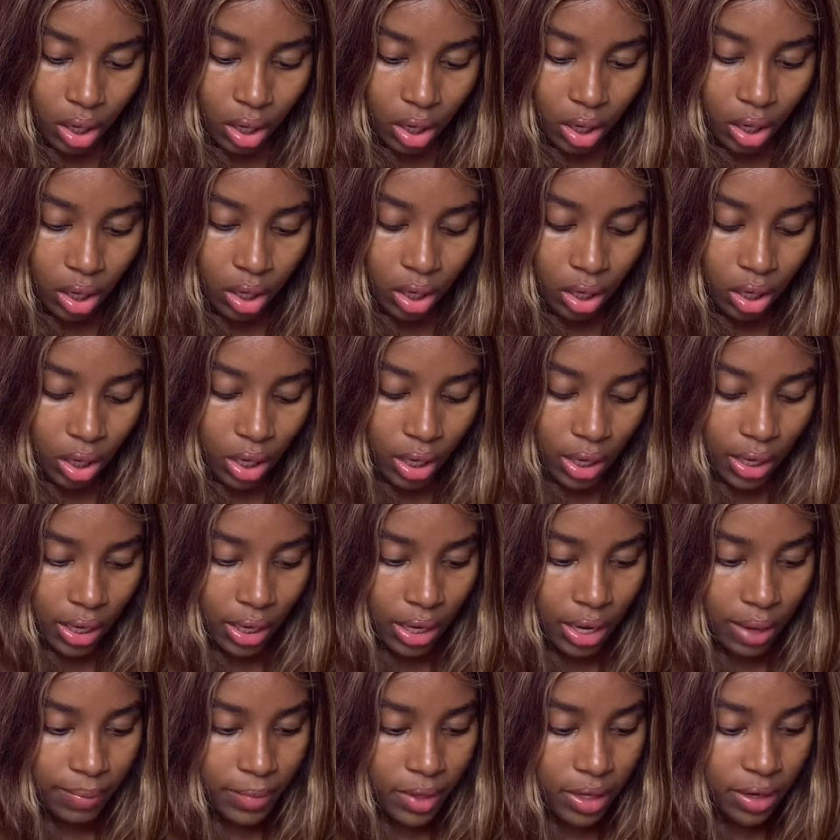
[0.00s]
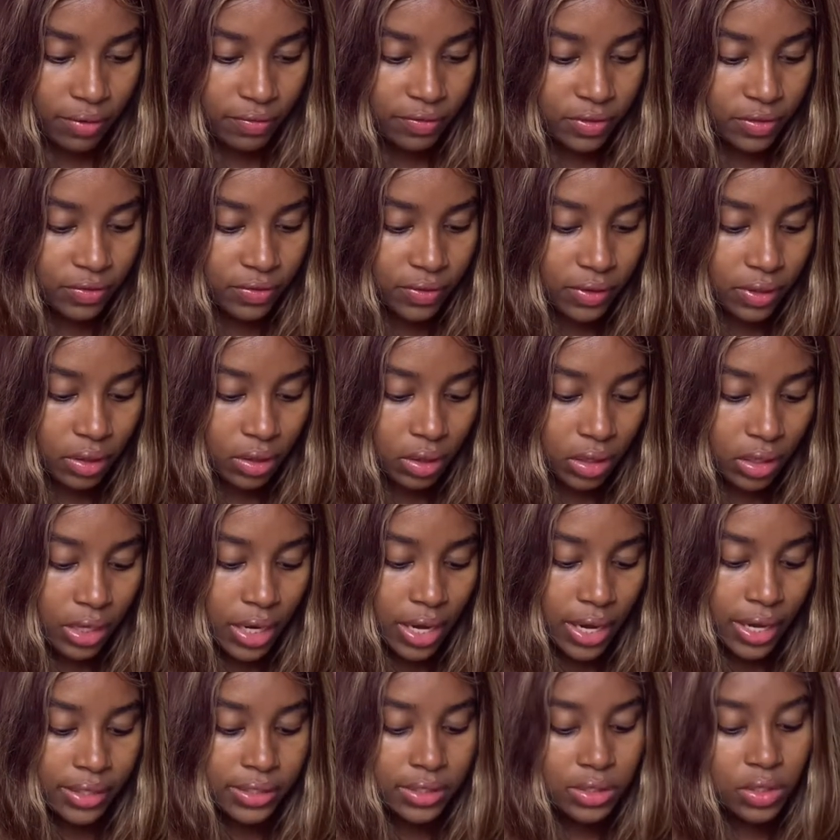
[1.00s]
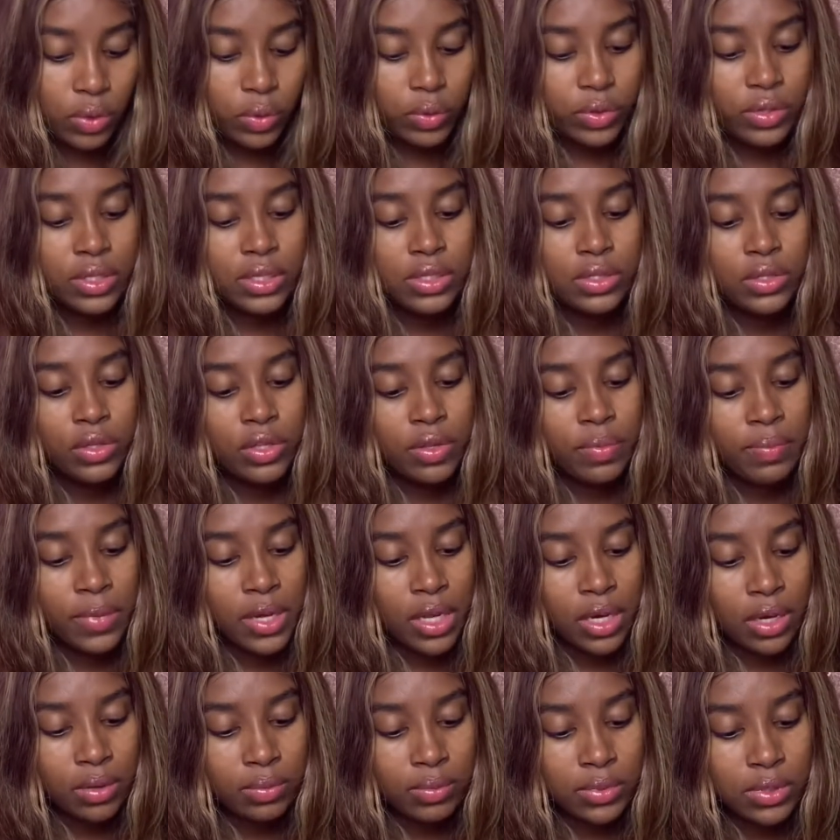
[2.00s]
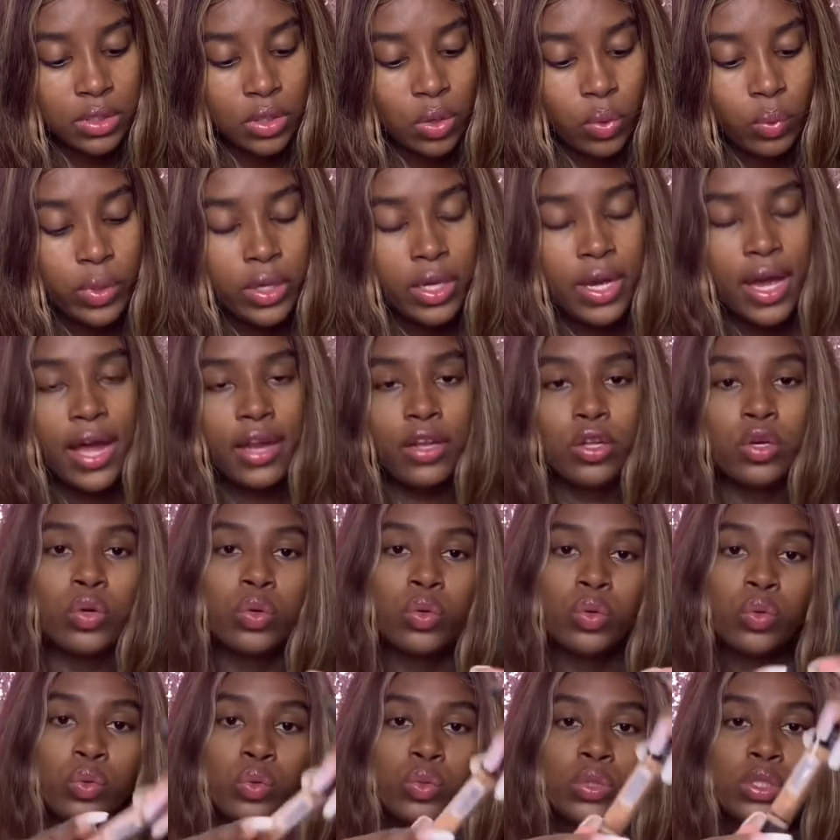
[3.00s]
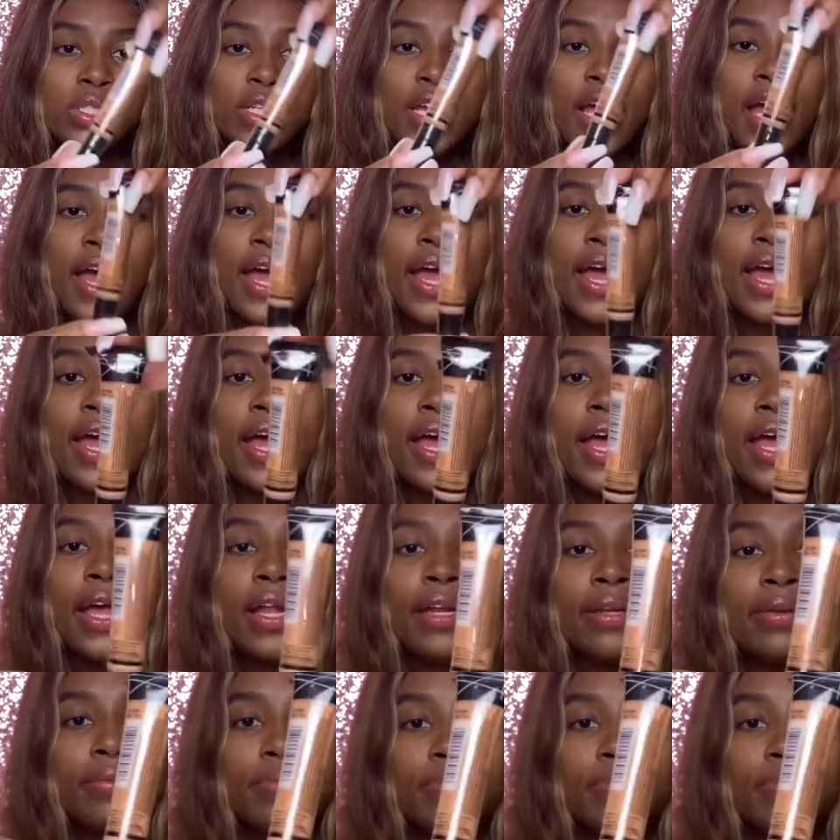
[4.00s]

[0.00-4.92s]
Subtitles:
Yeah, I'm gonna have to figure out. Yeah, so these are the mediums. So we got Cool Tan.